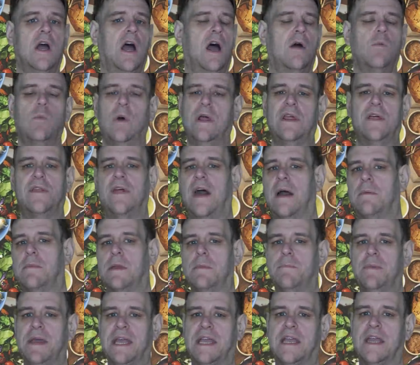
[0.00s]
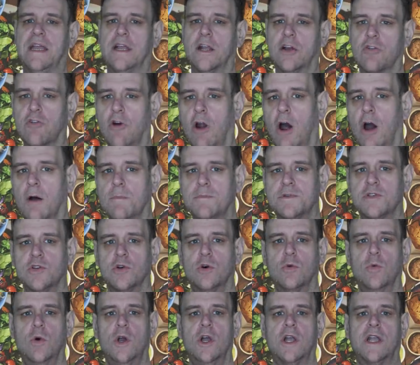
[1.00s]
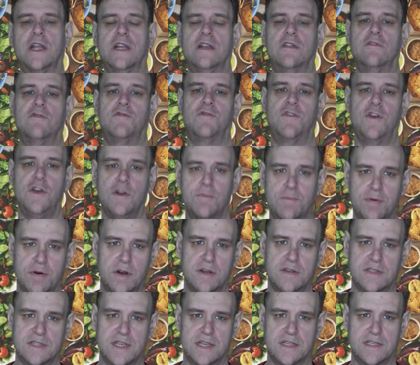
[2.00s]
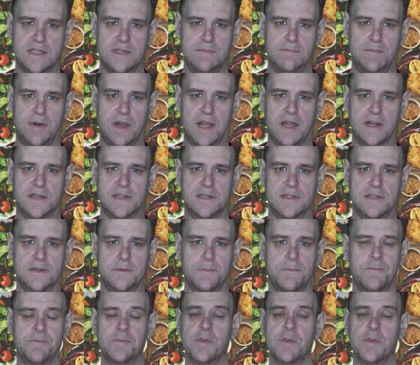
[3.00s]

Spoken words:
and whether that be picking crops or working in food processing plants,